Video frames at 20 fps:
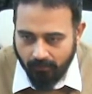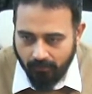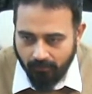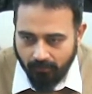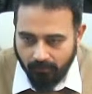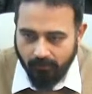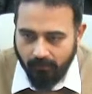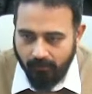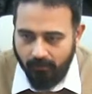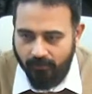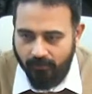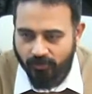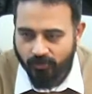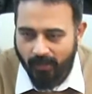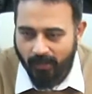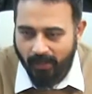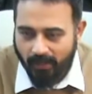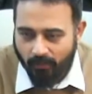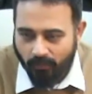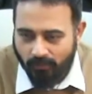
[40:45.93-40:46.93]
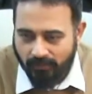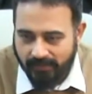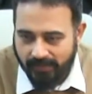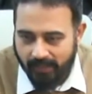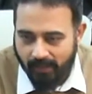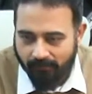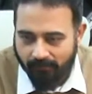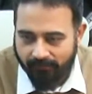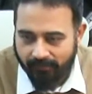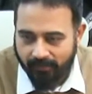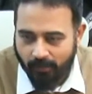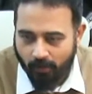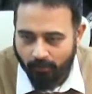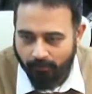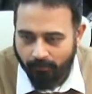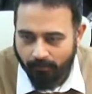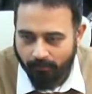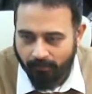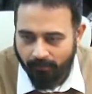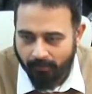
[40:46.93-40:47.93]
Should I do CFA or
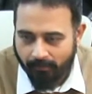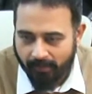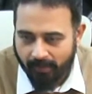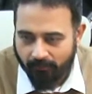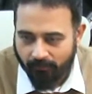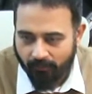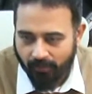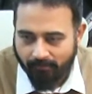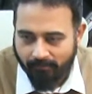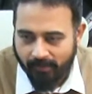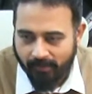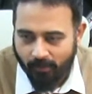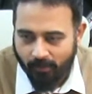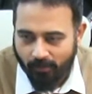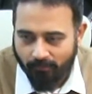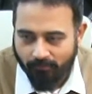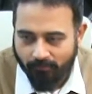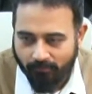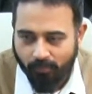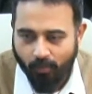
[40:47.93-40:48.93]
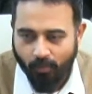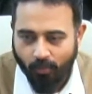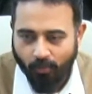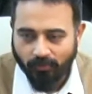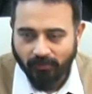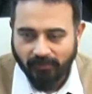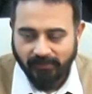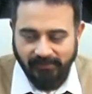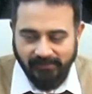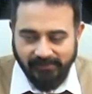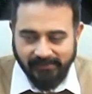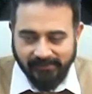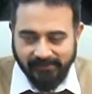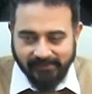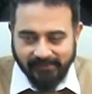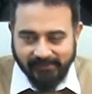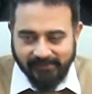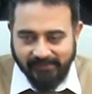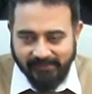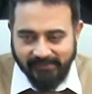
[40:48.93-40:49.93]
prepare for MBA or both?
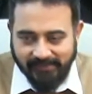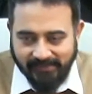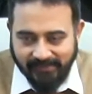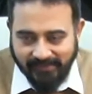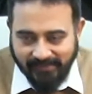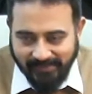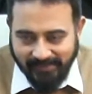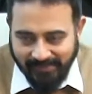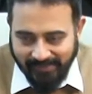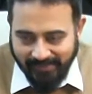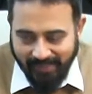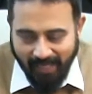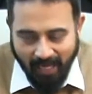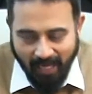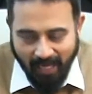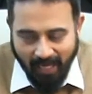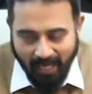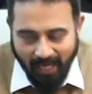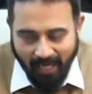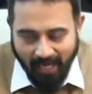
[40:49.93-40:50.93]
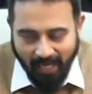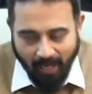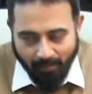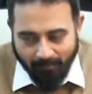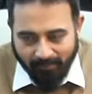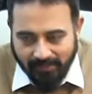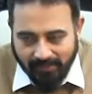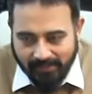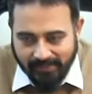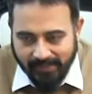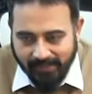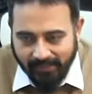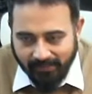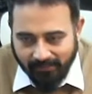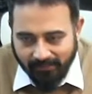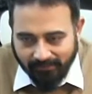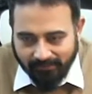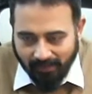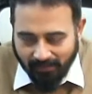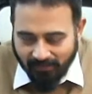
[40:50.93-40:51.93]
Yeah, I mean,
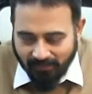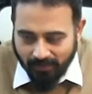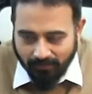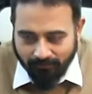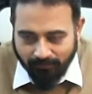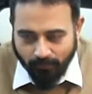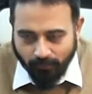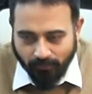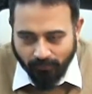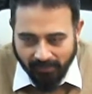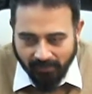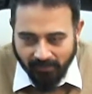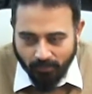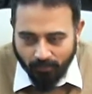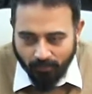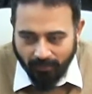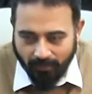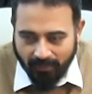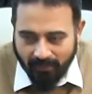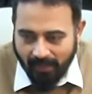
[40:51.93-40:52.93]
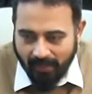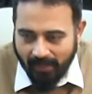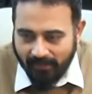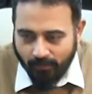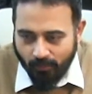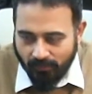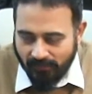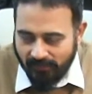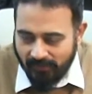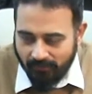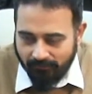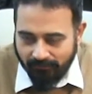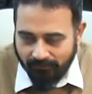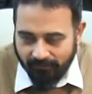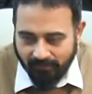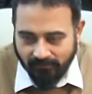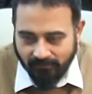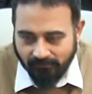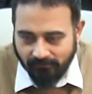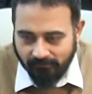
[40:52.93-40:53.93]
see, Itachi, if you think you can land yourself
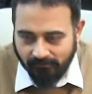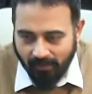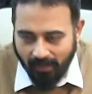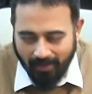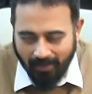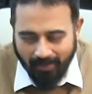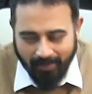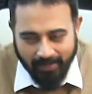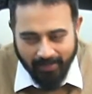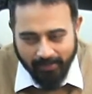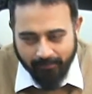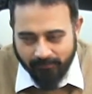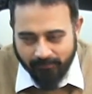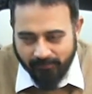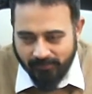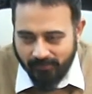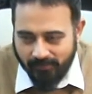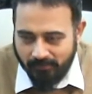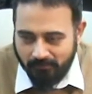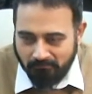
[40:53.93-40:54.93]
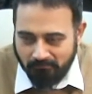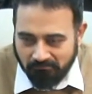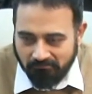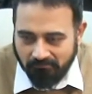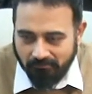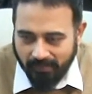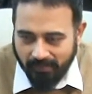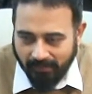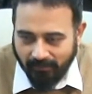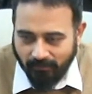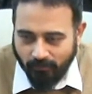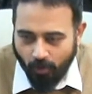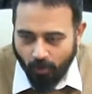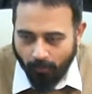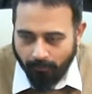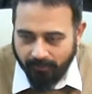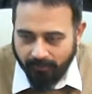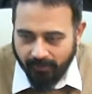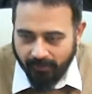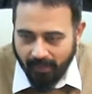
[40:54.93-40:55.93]
in IIMs, like
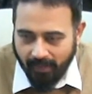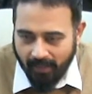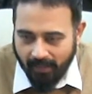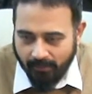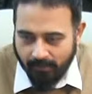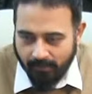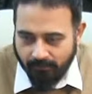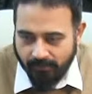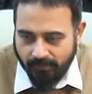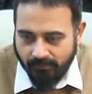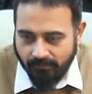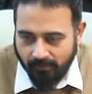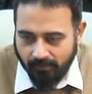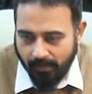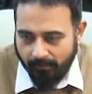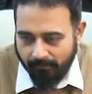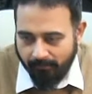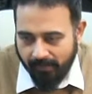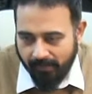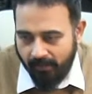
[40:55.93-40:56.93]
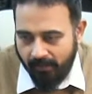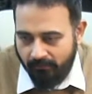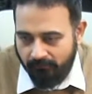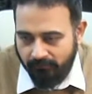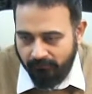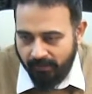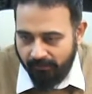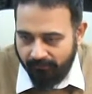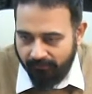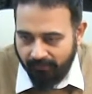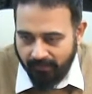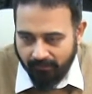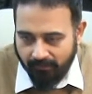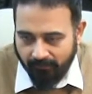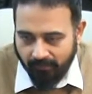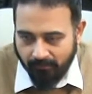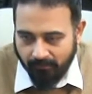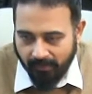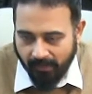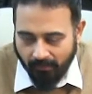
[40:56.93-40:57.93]
top tier IIMs, MBA definitely will
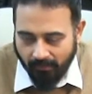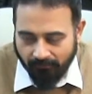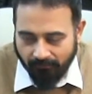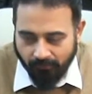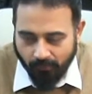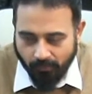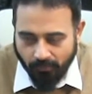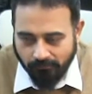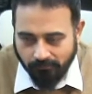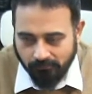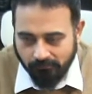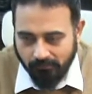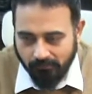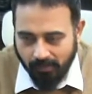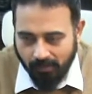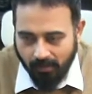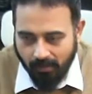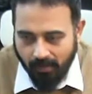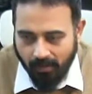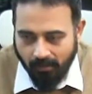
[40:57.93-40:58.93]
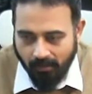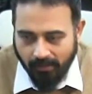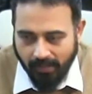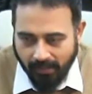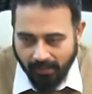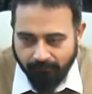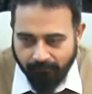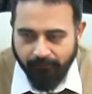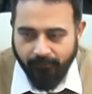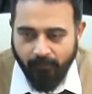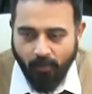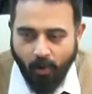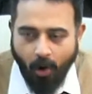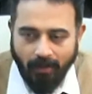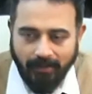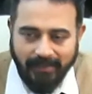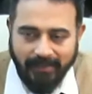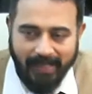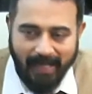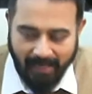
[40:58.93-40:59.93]
be helpful. If
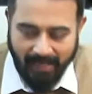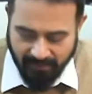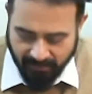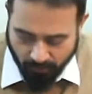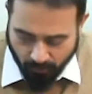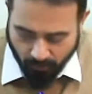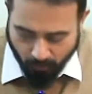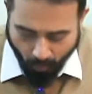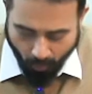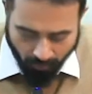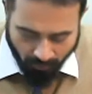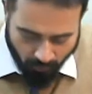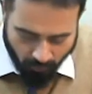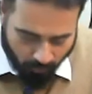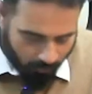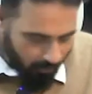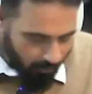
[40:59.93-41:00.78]
not, and you want to work in